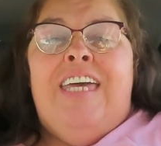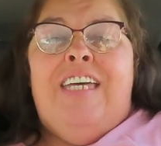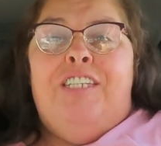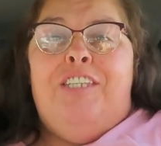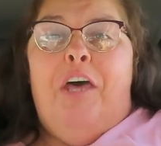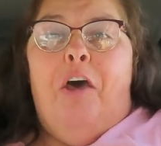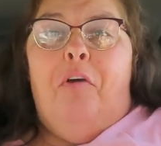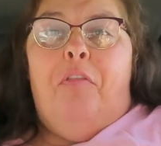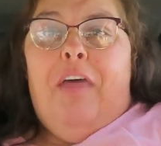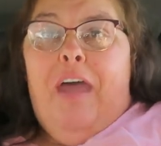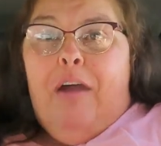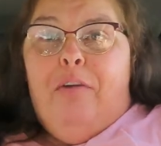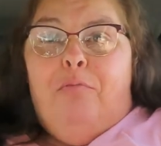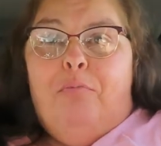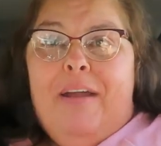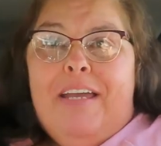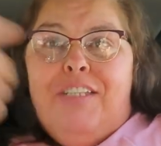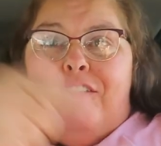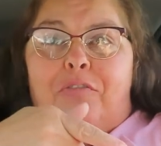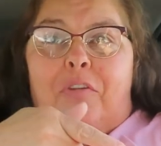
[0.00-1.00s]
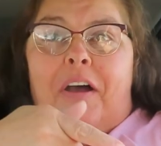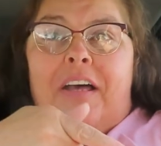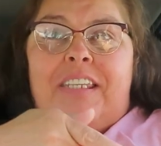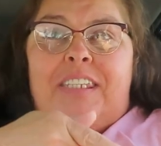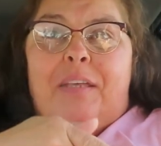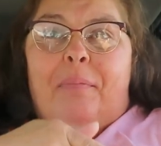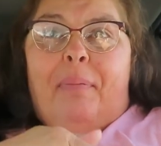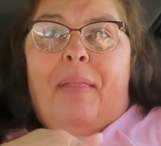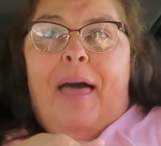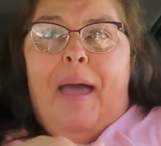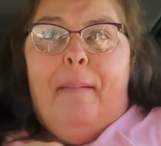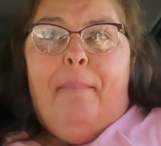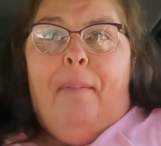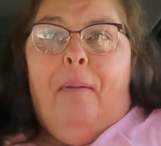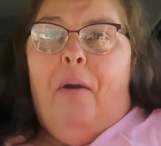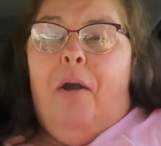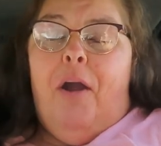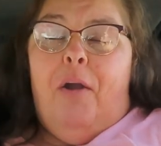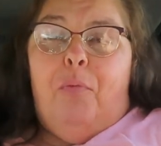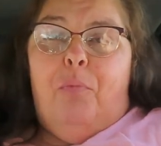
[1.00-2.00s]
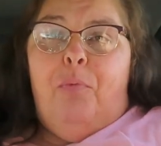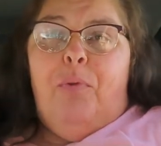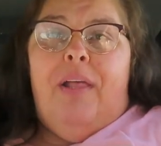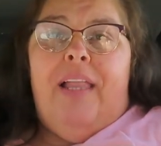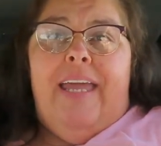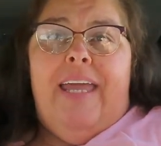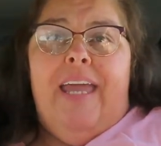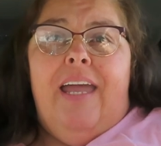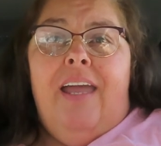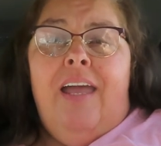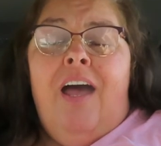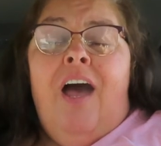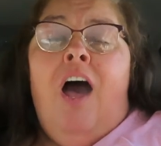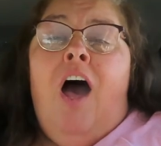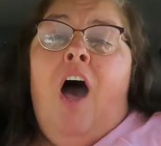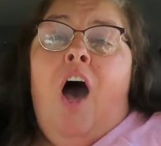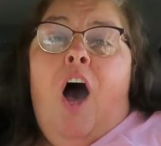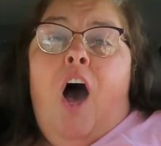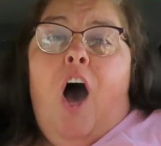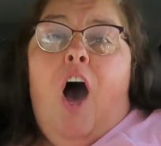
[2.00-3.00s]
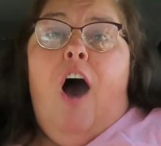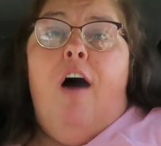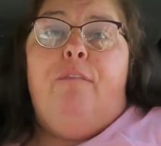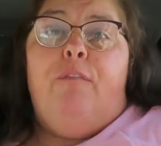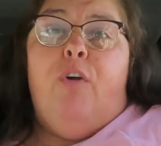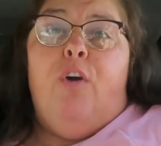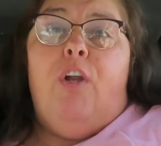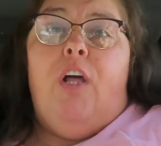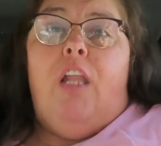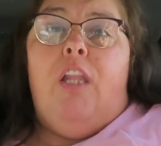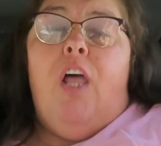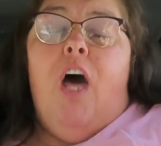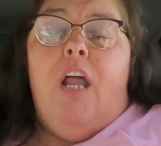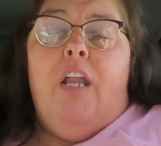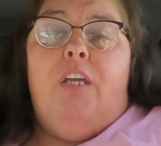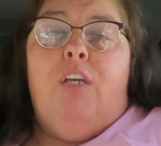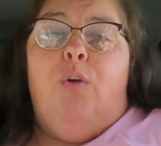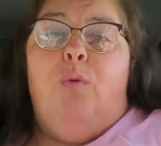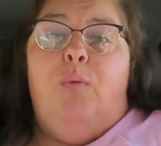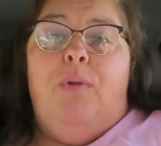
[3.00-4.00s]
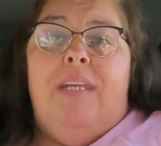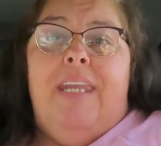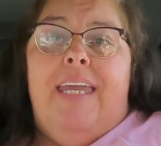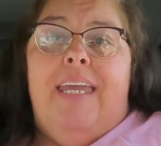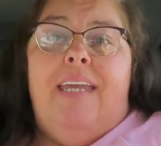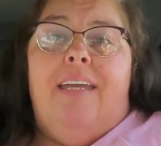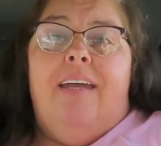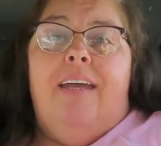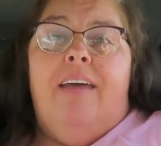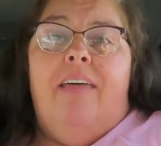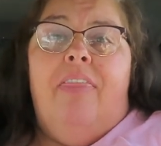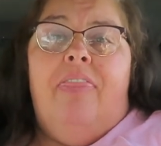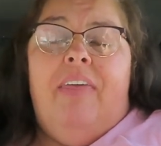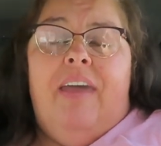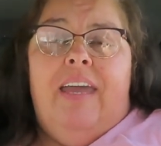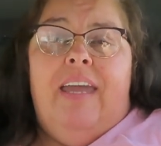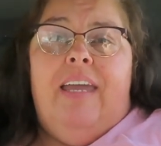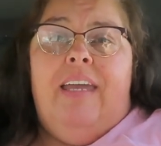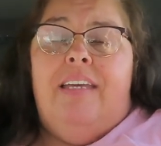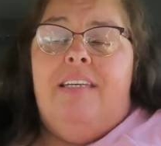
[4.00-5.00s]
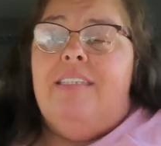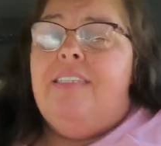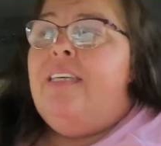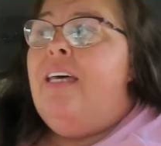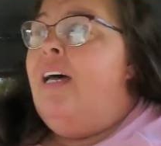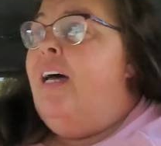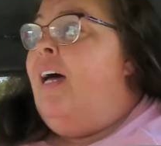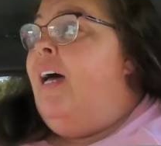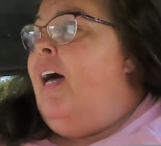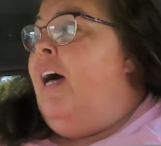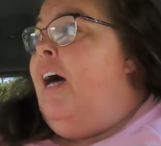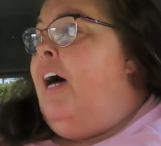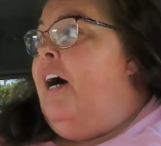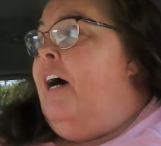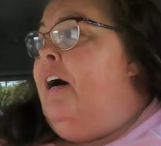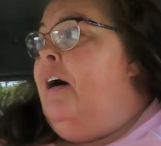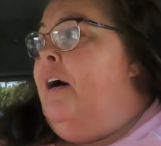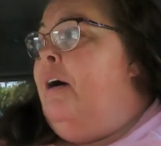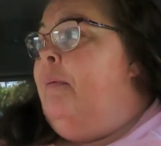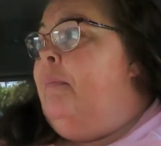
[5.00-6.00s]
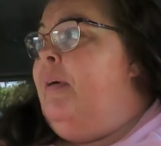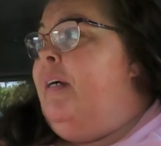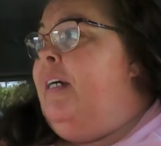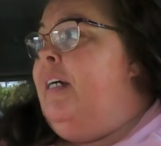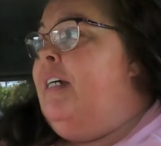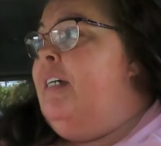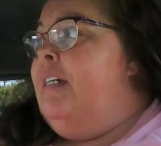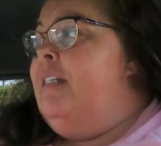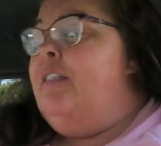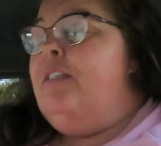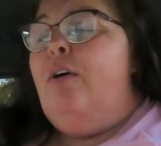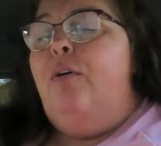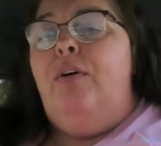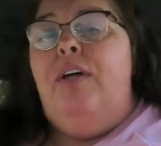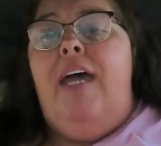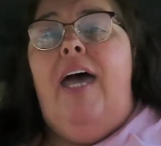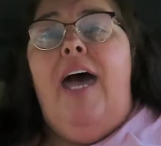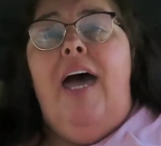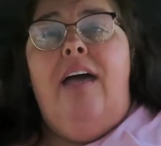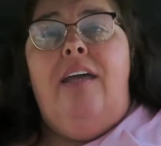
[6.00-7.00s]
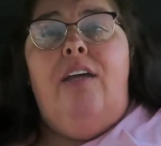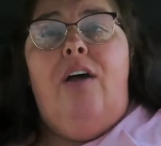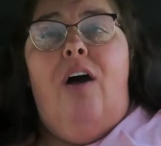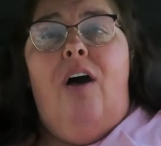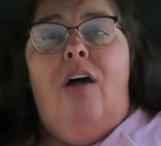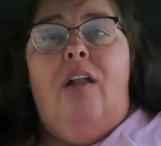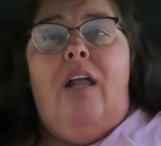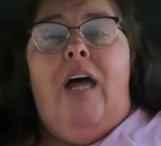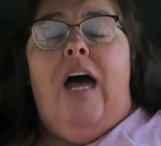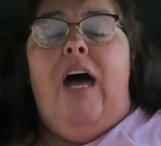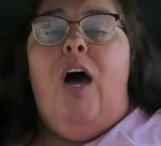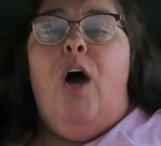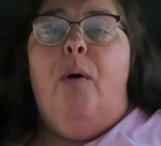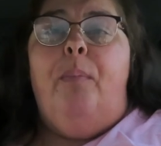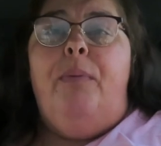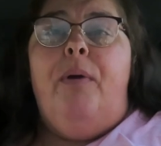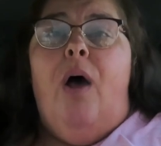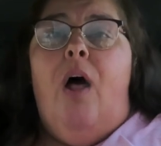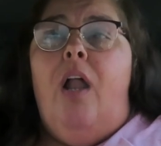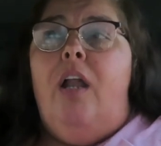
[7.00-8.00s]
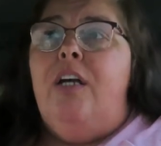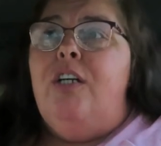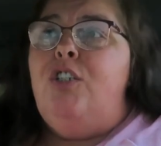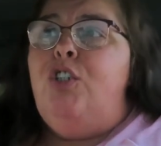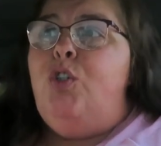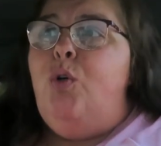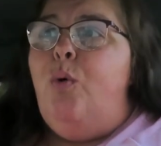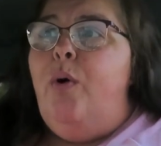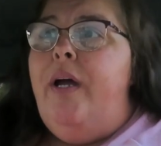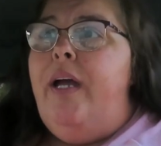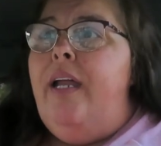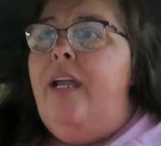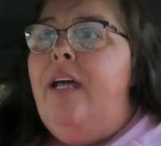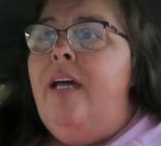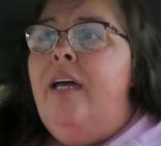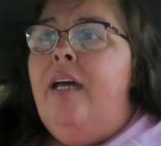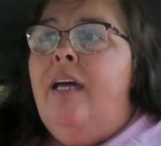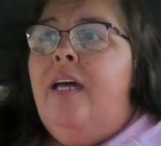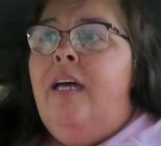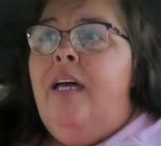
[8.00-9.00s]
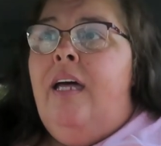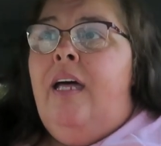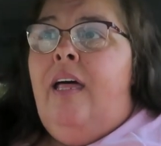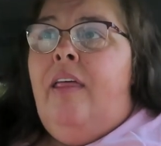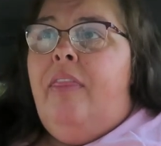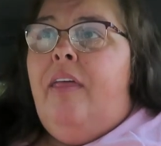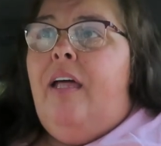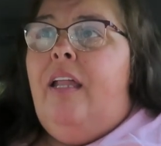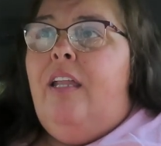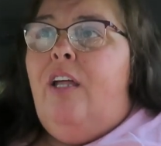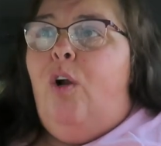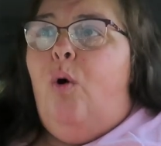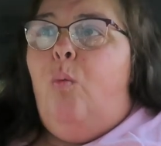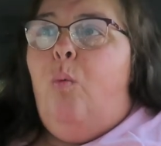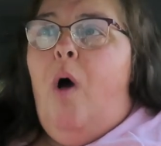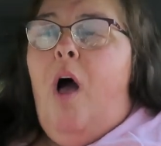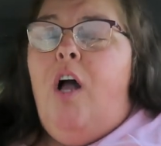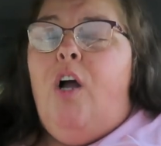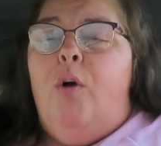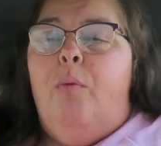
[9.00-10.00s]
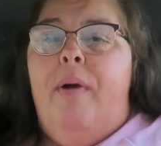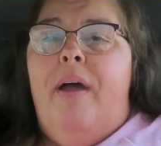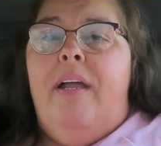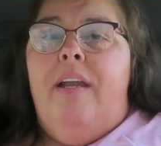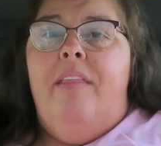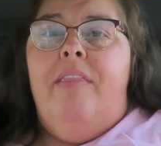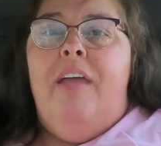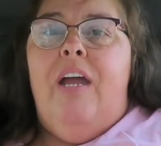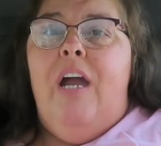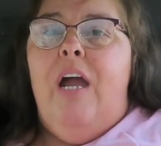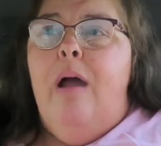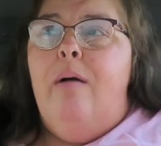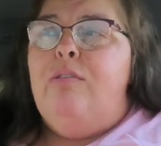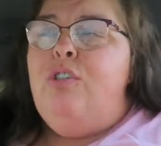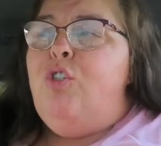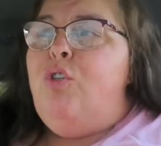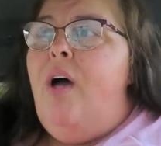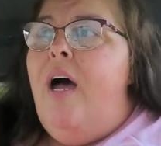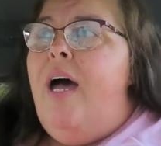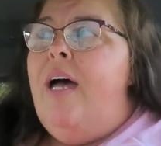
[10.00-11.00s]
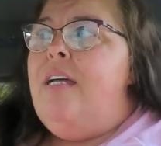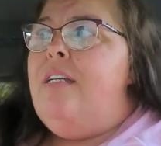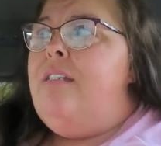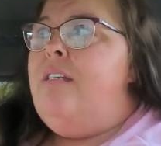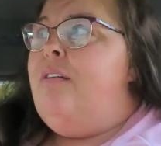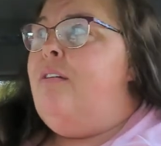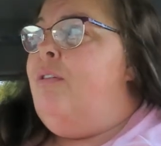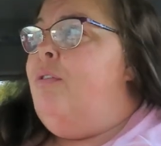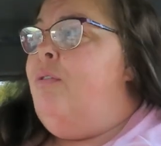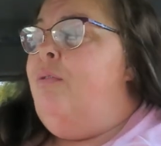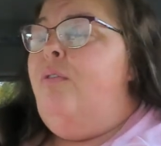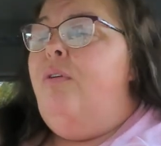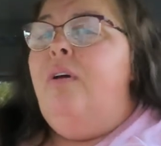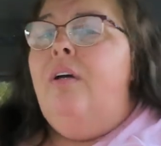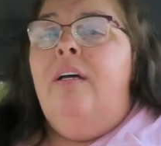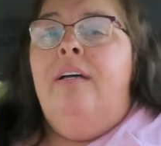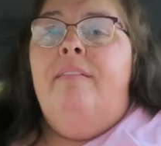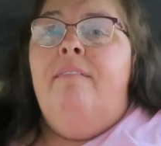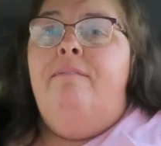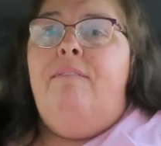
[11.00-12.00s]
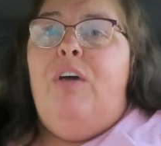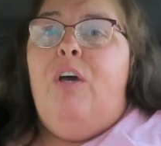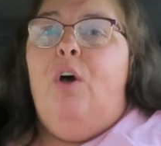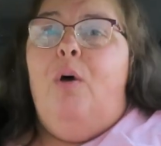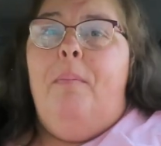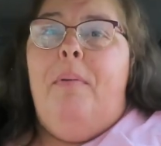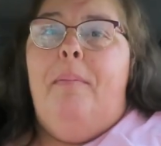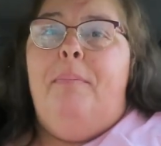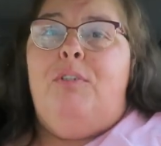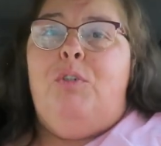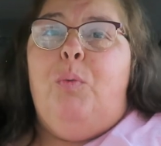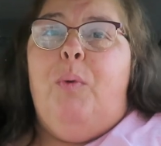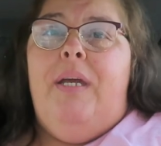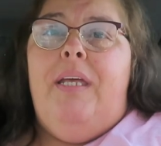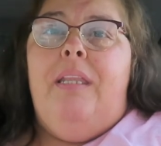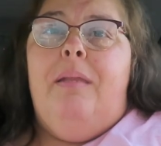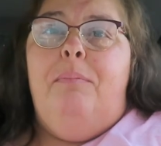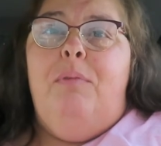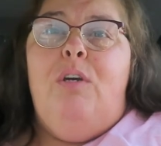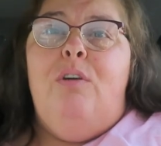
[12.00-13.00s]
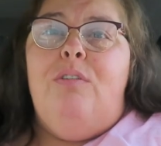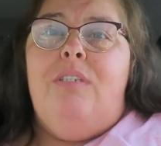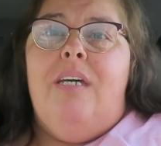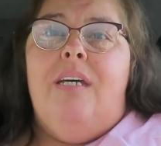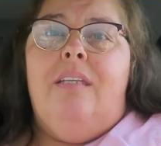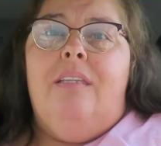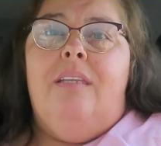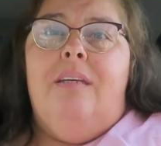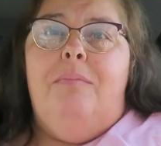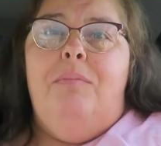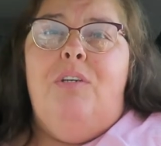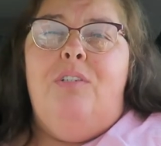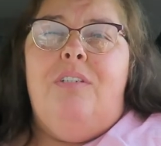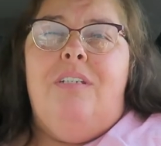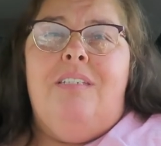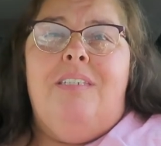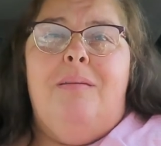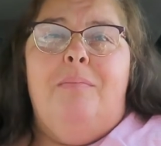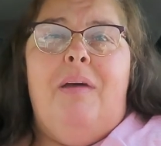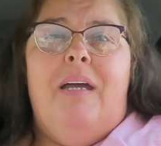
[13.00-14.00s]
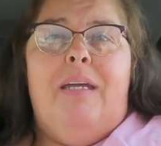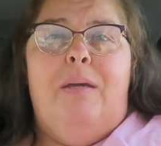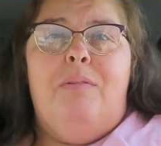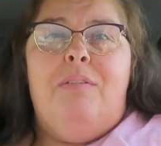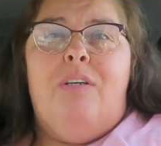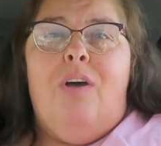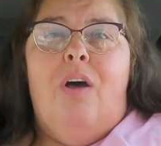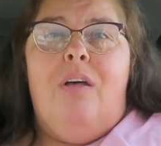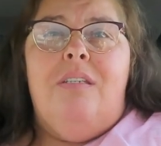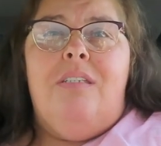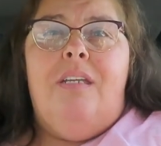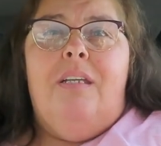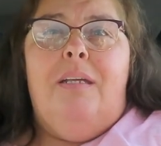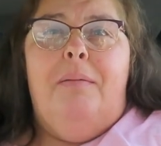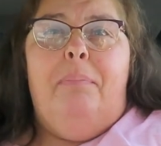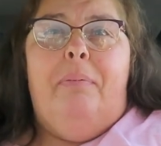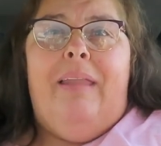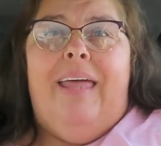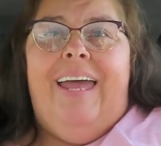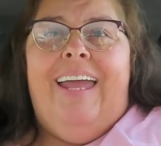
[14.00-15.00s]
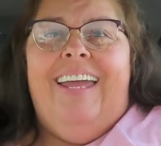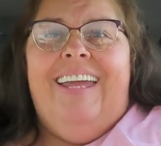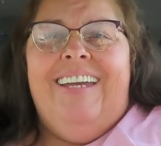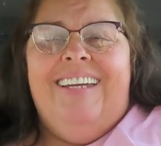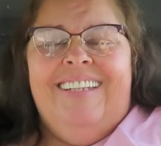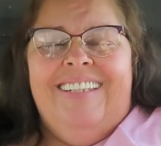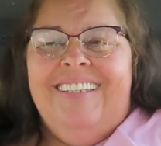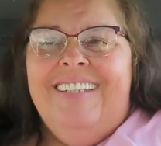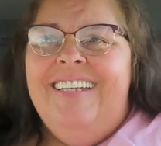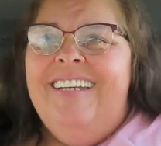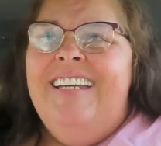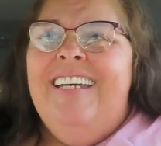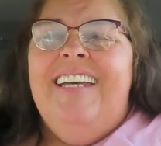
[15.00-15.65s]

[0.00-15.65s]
So that restaurant supply part really offered a lot of unique things. Um, so yeah, y'all, I hope y'all enjoyed the little walk around in there. I was trying to film in between the music. The music seemed like it was constantly playing.